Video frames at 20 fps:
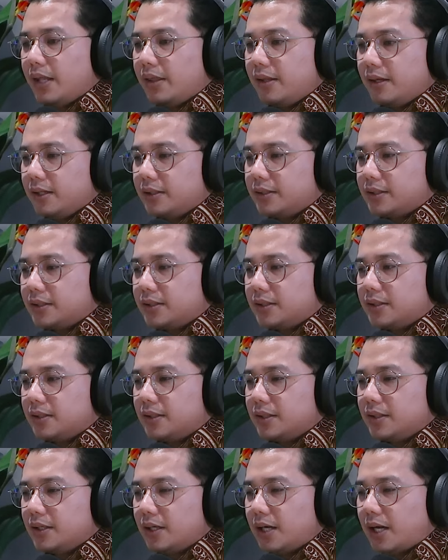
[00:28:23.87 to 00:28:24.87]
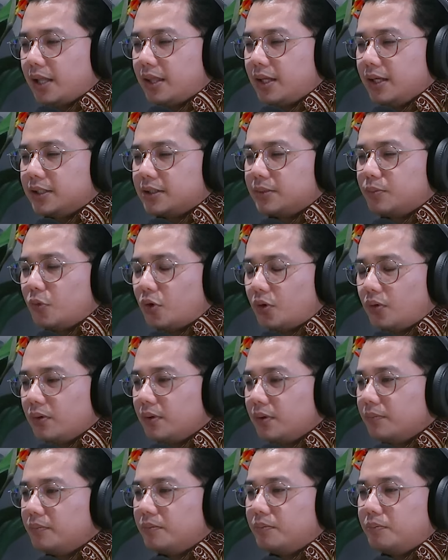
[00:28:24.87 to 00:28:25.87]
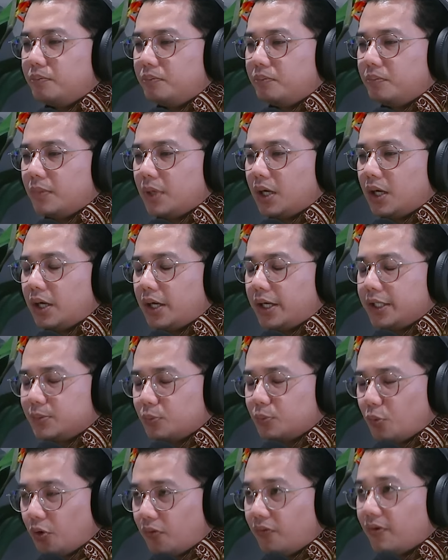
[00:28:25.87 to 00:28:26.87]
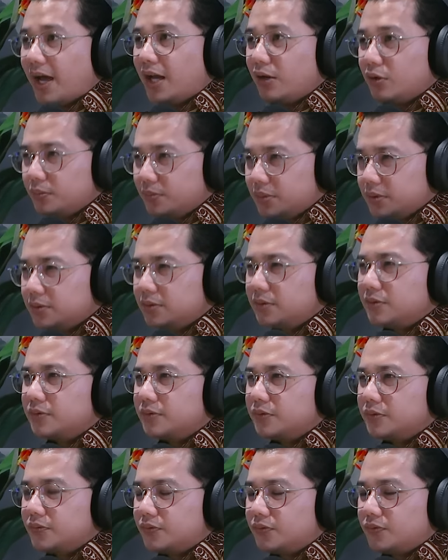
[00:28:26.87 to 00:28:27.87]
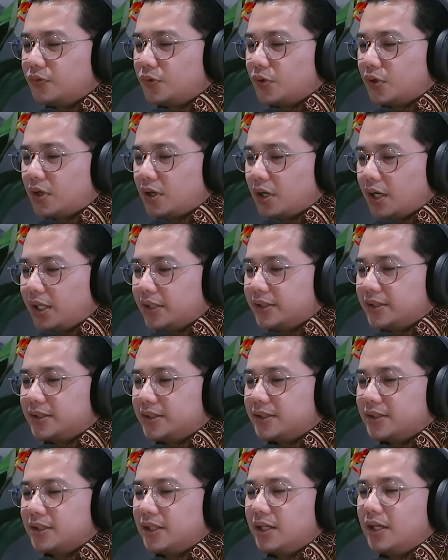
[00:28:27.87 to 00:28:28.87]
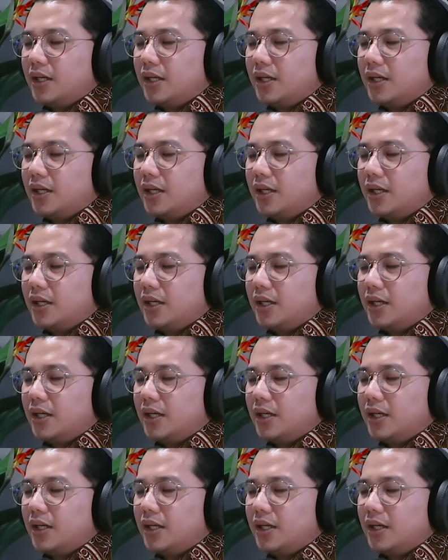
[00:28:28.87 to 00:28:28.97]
it's more valuable for us,